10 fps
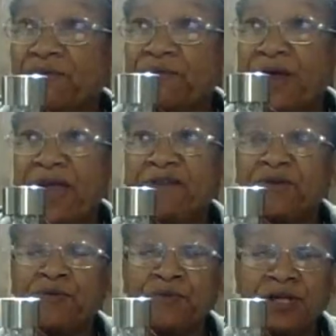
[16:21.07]

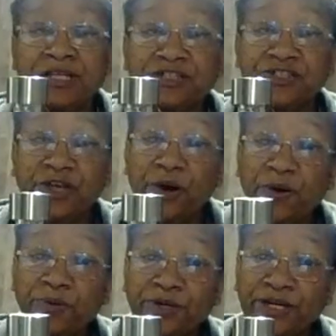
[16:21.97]
haven't really
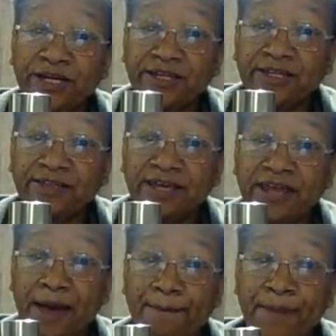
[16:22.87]
showed any that
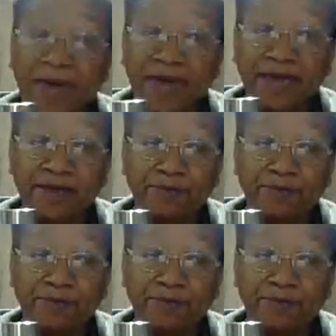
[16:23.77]
I made,